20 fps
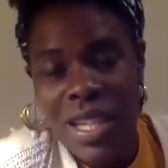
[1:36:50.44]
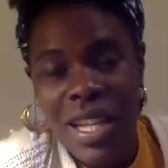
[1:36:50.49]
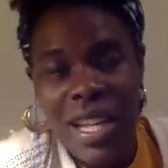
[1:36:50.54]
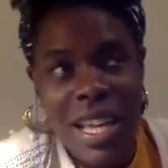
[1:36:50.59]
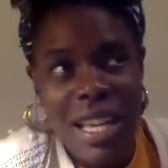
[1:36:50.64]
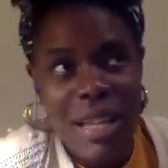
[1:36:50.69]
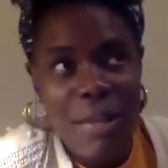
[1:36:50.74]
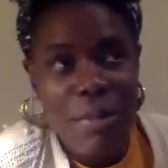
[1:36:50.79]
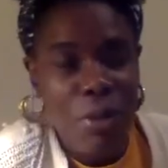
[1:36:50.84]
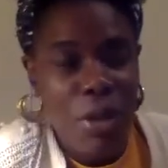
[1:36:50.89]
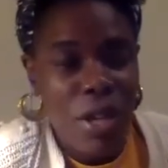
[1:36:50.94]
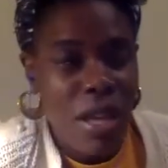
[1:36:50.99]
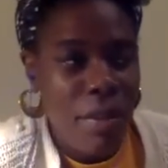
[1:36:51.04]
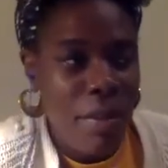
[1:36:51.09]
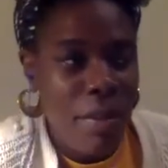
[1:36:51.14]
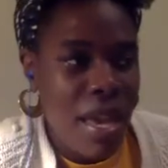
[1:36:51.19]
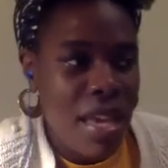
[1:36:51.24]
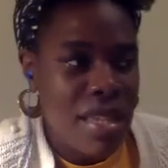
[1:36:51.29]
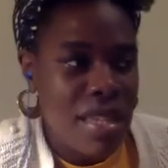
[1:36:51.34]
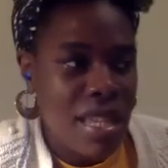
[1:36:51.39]
is pretty
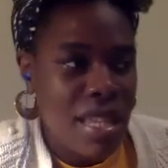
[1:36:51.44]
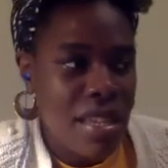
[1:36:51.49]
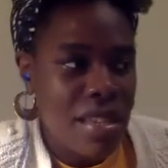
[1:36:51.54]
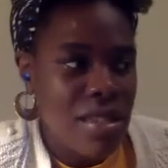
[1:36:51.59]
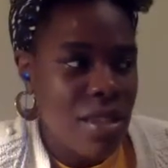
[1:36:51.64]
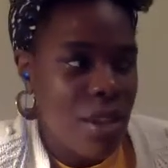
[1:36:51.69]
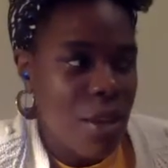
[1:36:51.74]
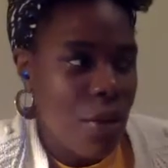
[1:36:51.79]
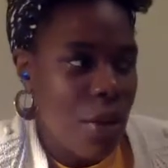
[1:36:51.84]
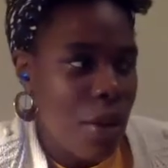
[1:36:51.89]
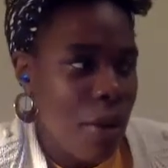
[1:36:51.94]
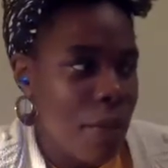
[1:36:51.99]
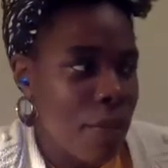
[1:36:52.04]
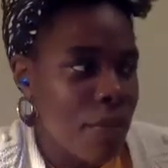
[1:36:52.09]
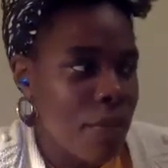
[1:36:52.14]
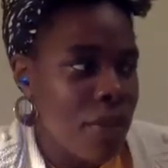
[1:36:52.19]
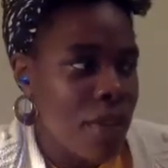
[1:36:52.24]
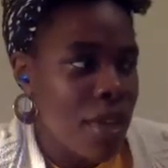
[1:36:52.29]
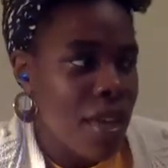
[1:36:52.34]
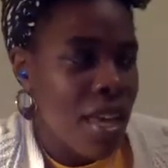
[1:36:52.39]
amazing. So
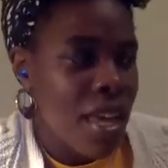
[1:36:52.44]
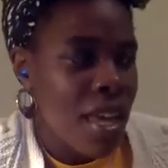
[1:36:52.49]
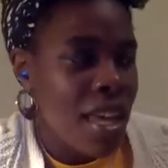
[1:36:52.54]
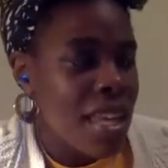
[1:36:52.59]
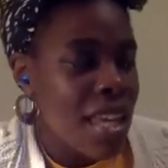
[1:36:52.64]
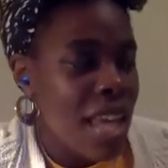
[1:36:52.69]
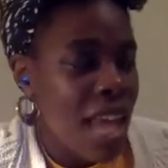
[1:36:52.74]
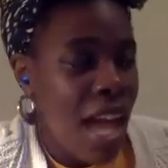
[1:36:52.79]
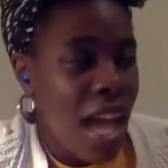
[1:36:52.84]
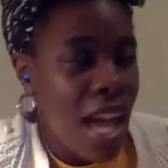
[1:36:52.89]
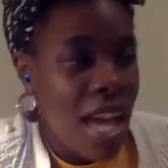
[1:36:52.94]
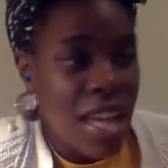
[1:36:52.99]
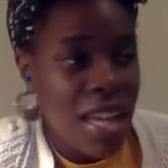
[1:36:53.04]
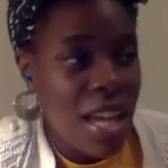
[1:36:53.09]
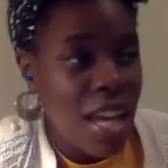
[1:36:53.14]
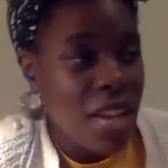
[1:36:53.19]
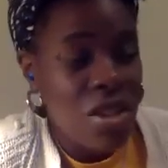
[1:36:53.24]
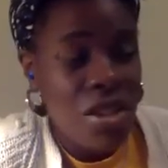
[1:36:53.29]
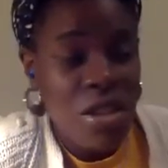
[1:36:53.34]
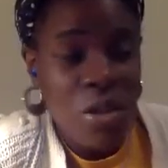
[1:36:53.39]
yeah, I
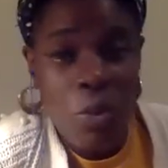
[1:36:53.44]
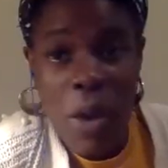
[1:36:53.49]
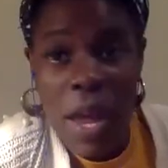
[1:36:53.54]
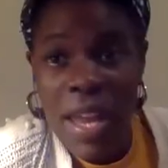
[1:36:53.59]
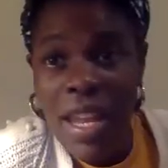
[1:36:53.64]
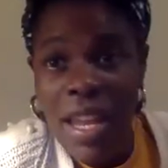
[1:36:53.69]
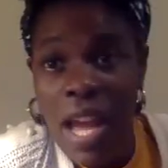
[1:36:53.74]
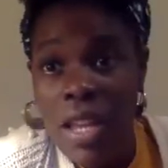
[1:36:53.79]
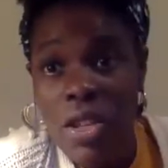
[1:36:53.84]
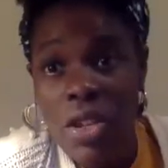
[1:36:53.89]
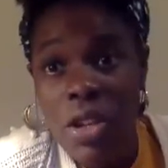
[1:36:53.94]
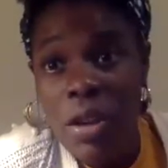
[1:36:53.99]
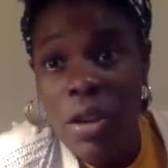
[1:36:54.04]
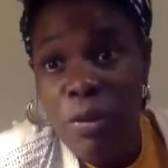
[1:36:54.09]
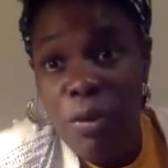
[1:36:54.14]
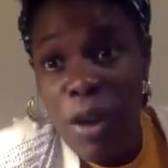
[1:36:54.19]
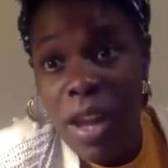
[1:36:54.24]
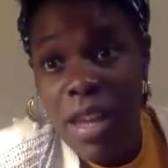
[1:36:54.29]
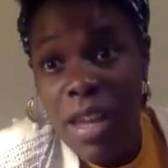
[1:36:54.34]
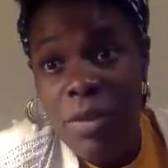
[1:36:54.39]
just went. I took a
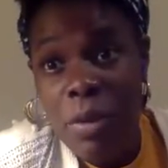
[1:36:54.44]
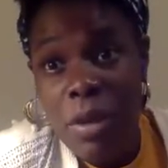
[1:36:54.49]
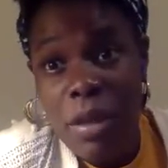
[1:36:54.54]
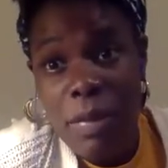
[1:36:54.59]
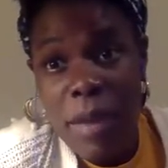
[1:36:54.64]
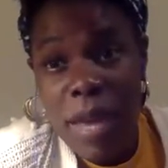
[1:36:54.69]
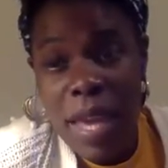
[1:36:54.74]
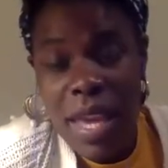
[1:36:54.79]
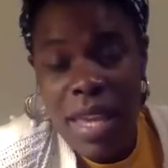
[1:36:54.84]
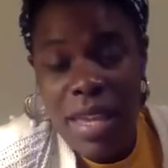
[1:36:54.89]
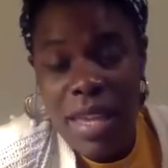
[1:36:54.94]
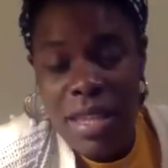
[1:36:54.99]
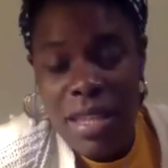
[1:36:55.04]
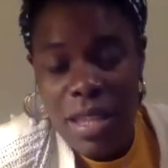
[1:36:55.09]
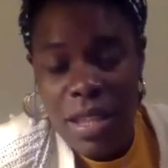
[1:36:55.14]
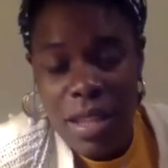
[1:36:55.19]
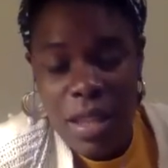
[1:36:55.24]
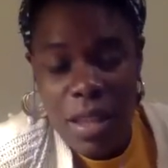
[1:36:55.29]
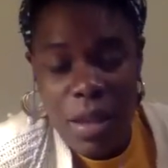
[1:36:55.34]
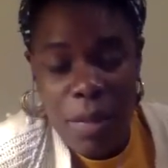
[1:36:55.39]
friend with me to
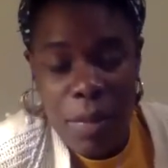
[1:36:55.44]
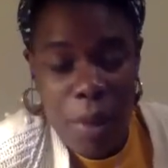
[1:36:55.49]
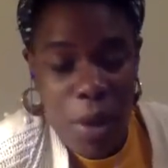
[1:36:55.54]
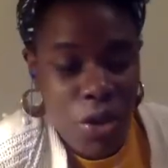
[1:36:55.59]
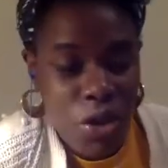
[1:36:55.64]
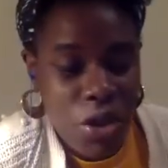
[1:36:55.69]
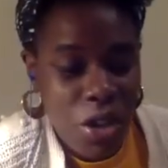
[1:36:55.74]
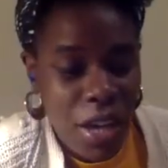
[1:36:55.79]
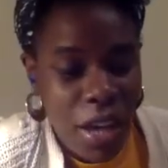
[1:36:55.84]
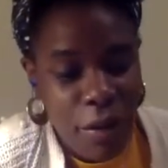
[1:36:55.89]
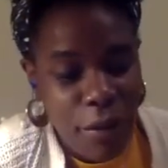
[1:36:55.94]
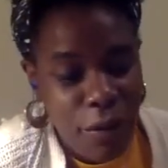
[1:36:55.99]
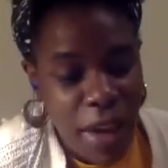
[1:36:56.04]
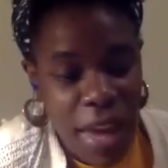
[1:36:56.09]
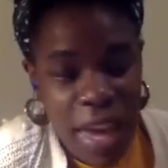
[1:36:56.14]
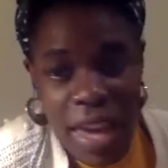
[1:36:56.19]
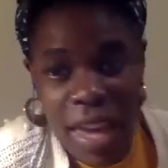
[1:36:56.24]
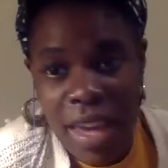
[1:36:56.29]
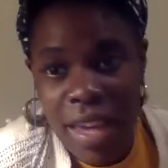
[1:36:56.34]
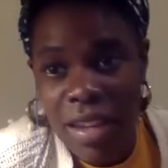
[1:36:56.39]
the poetry
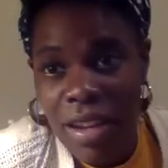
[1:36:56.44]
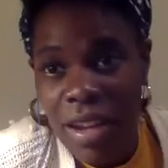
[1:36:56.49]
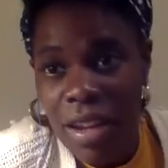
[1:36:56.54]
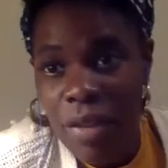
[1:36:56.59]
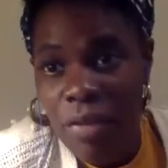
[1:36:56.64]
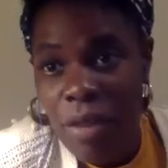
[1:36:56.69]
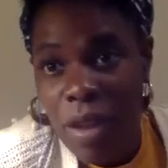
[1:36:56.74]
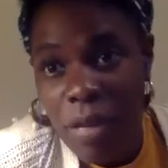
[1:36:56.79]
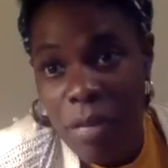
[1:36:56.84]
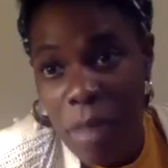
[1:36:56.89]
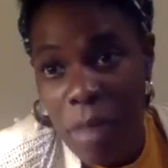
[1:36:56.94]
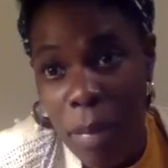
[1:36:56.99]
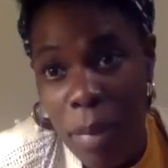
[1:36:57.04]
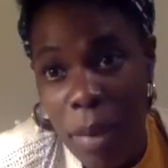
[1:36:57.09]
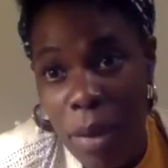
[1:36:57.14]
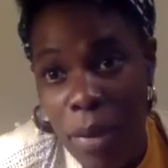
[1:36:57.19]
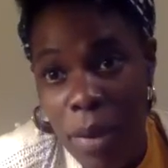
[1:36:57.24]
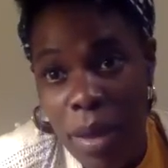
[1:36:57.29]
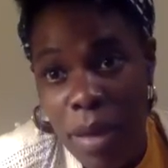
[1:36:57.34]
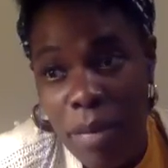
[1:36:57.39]
cafe, and I read my
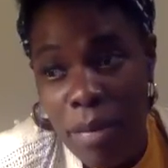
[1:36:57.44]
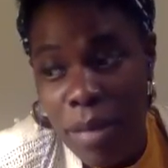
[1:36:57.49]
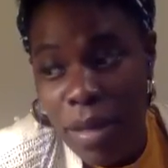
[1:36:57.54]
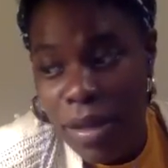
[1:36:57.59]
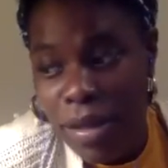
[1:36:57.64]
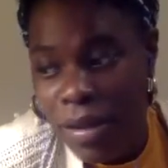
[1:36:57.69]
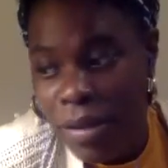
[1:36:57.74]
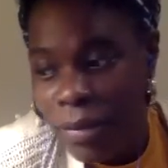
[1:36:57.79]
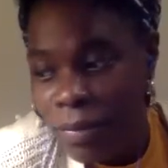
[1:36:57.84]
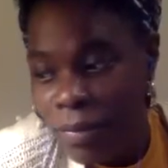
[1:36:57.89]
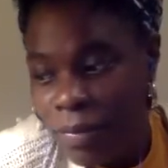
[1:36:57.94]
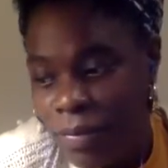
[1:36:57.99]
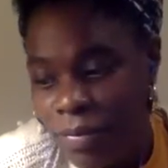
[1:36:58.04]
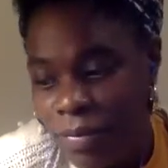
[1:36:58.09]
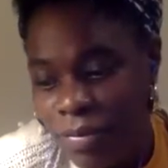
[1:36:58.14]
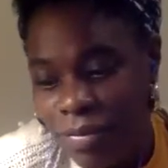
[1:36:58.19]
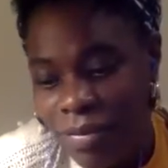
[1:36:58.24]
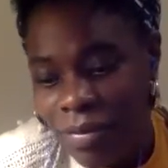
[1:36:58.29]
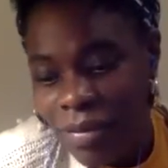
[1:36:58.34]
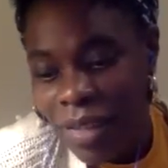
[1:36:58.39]
poem, and
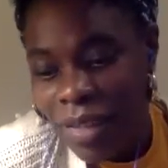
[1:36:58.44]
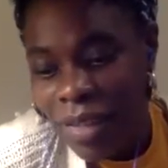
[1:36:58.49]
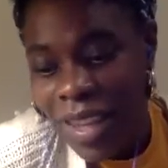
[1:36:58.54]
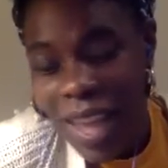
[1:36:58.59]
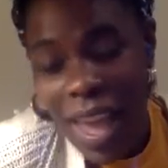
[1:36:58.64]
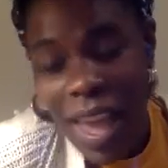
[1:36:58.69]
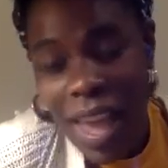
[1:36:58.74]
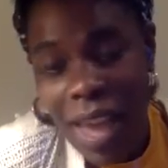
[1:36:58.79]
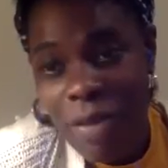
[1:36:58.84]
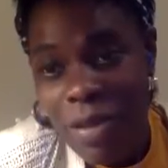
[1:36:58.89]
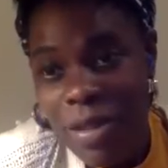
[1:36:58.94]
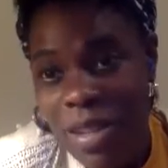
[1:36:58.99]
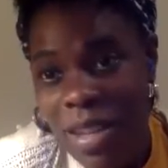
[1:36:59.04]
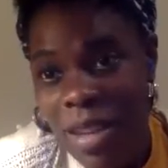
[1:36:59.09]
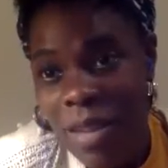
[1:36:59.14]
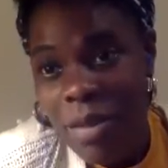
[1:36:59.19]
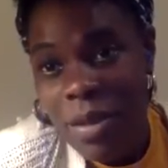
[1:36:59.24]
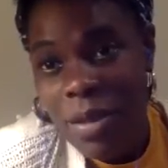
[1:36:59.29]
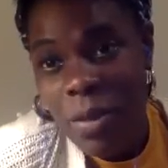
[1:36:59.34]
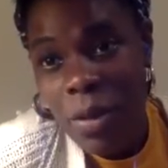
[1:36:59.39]
yeah, it was
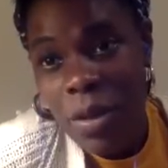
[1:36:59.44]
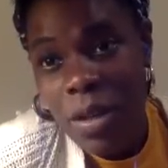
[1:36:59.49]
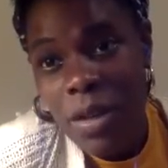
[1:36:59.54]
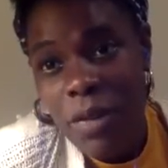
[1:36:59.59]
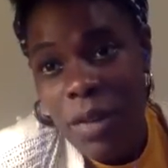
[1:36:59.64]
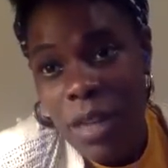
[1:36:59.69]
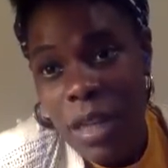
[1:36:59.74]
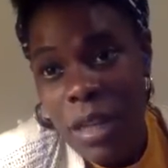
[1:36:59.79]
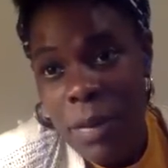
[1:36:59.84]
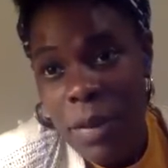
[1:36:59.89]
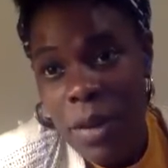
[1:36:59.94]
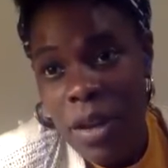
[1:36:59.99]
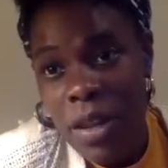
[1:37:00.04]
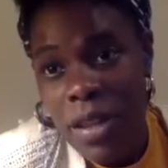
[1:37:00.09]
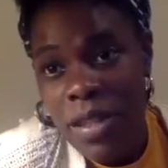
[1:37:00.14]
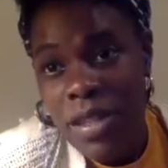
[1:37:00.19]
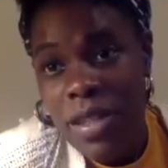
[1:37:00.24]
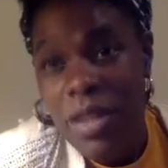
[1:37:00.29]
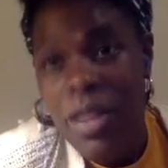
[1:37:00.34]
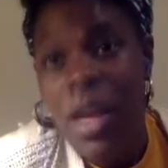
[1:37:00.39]
a wonderful experience. So
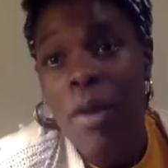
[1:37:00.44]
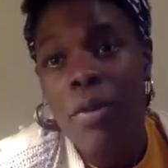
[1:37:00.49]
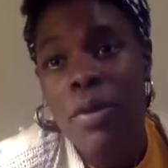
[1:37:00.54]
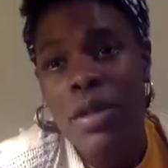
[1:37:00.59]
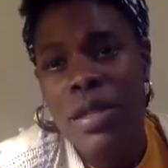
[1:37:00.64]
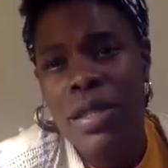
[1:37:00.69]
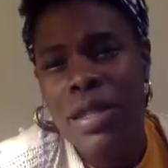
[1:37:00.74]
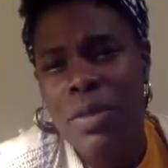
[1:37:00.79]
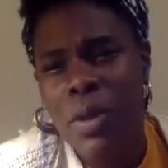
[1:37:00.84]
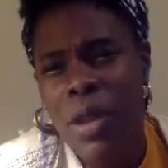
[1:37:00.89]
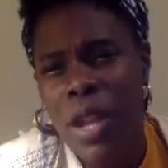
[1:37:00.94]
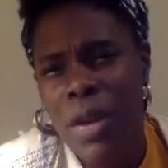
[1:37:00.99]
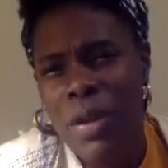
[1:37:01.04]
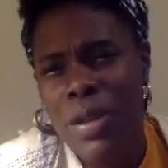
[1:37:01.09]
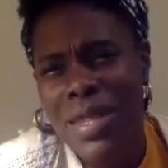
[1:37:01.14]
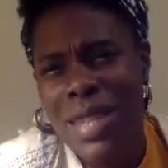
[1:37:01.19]
that was when I was